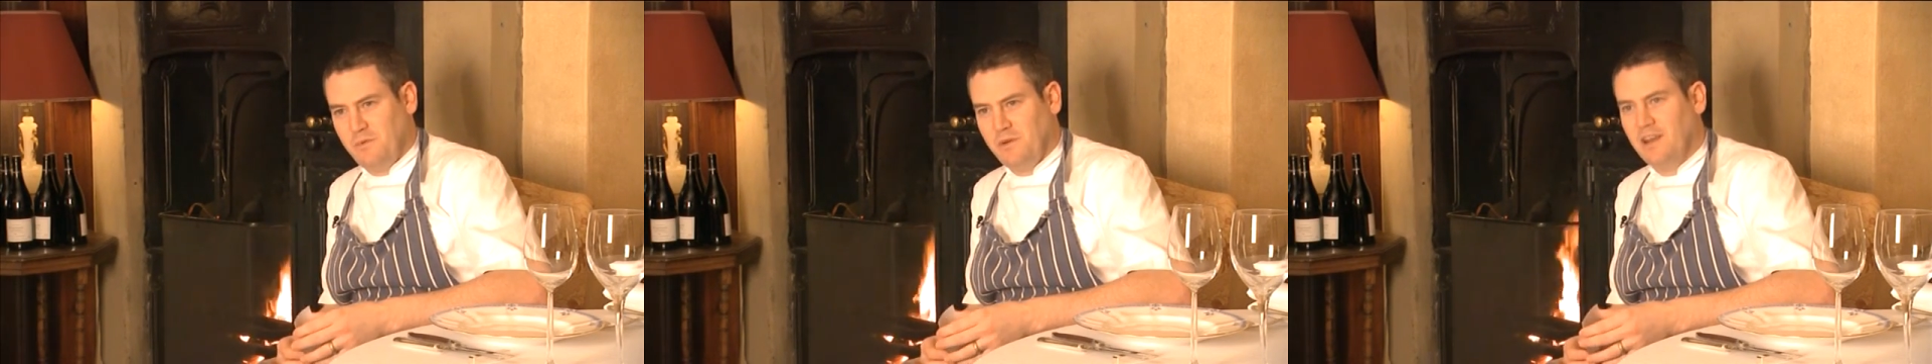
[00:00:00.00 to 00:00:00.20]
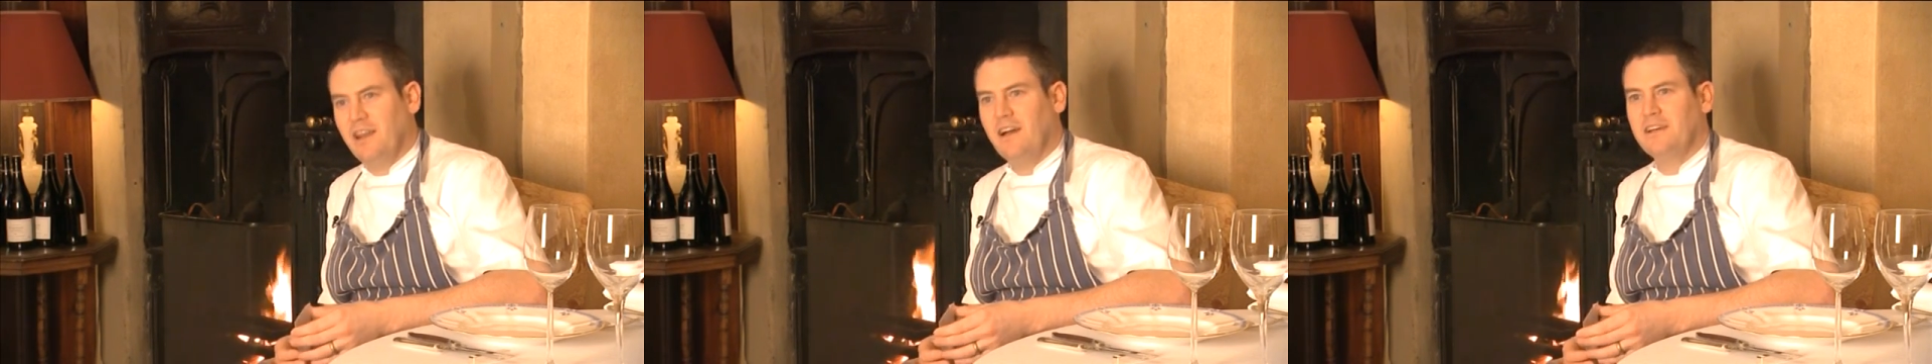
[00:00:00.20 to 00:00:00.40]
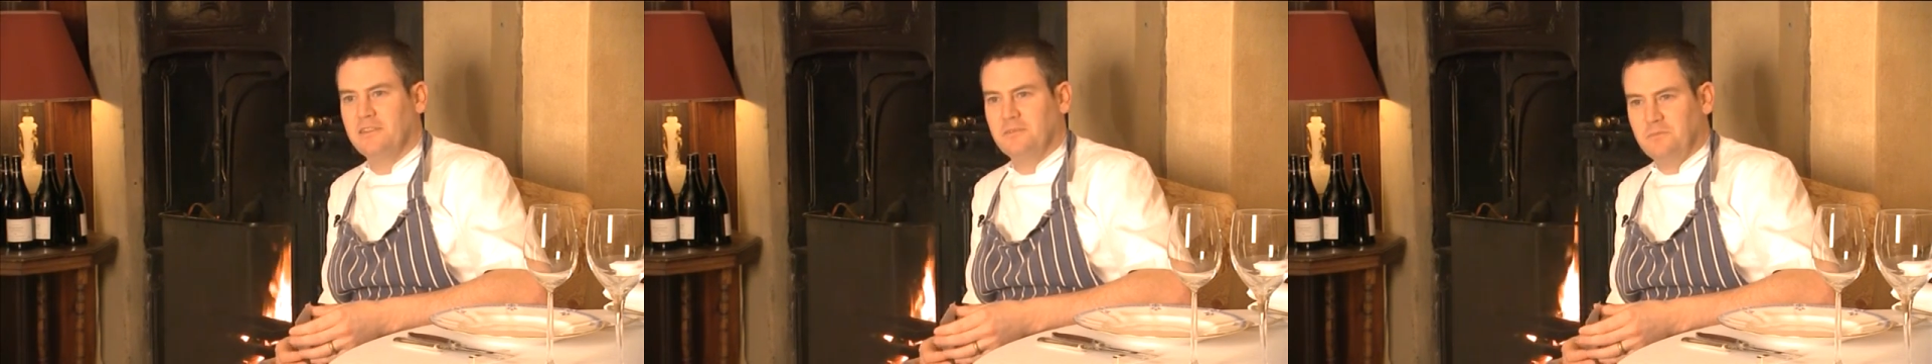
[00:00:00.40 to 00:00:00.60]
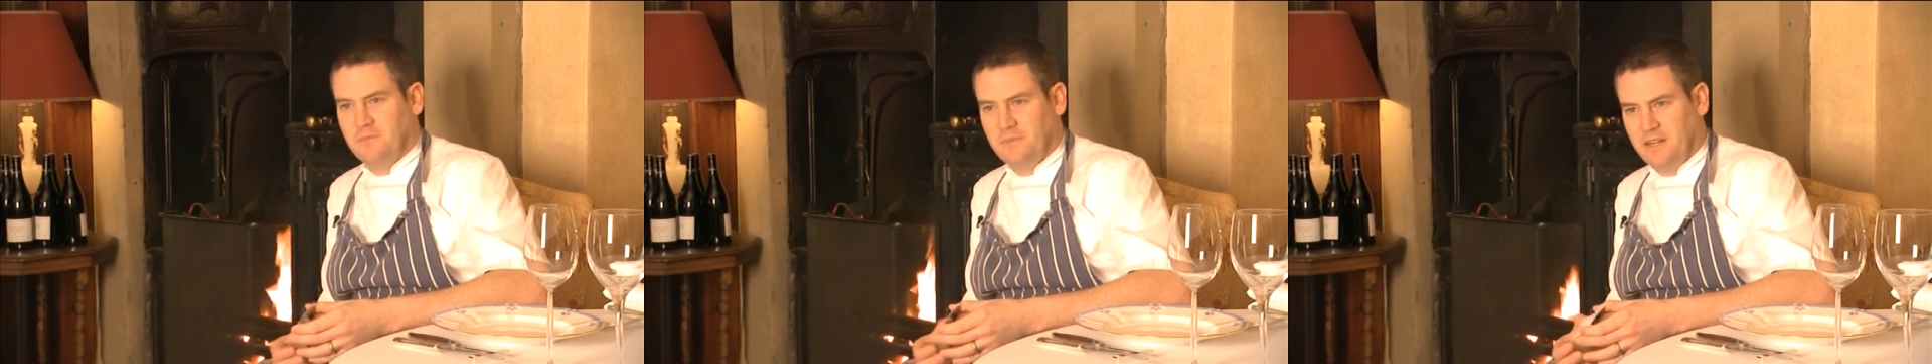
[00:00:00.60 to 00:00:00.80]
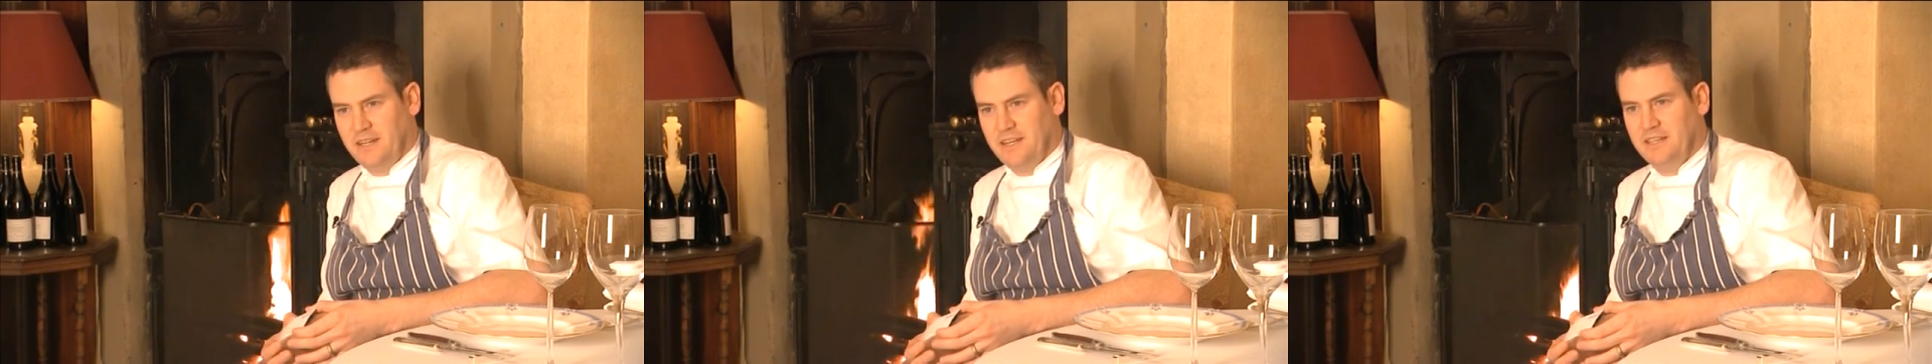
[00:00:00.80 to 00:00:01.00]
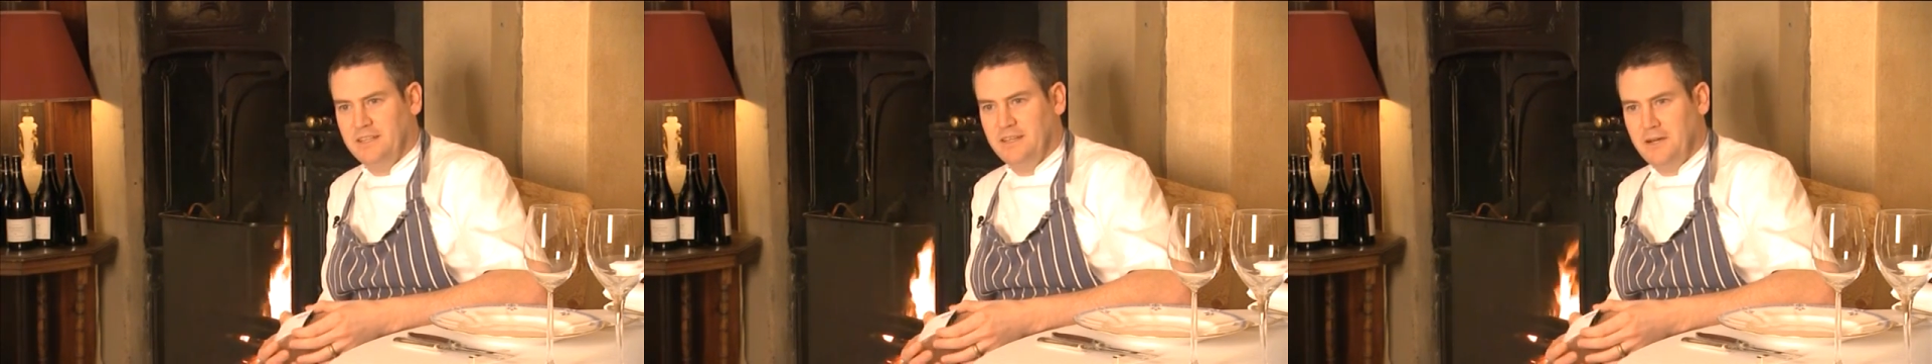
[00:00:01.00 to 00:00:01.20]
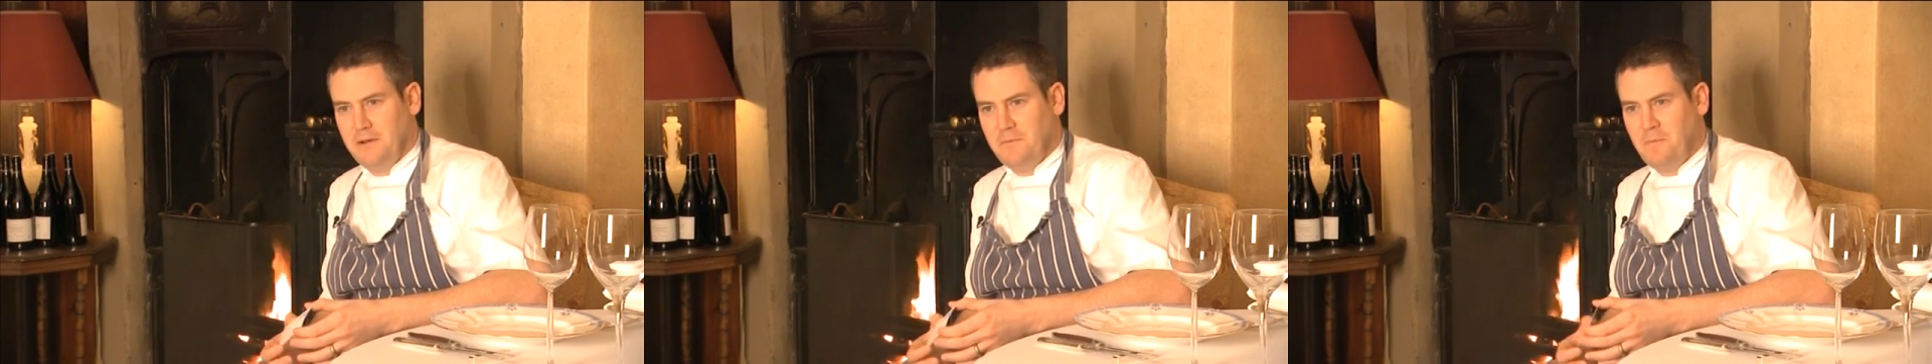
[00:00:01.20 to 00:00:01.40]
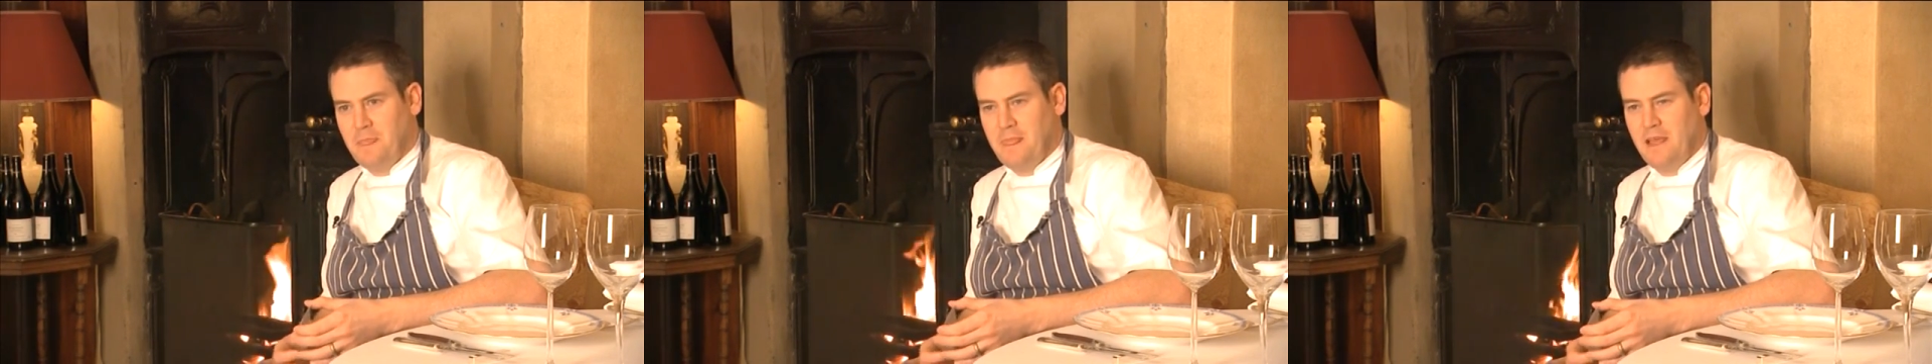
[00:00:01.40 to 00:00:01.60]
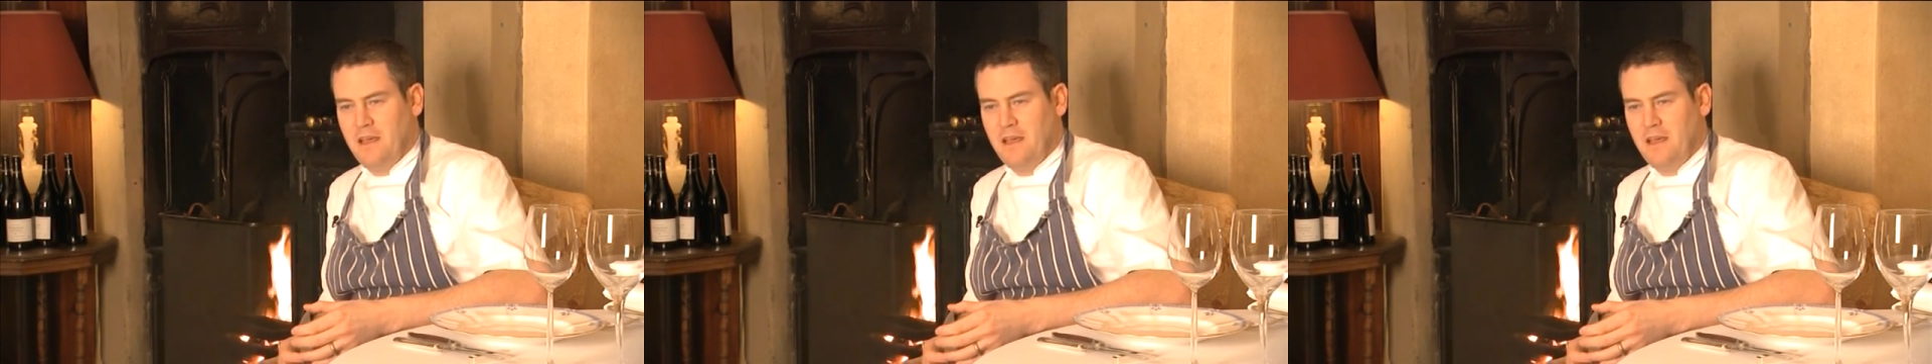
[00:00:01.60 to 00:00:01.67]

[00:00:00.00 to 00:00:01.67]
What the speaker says: we'd like them.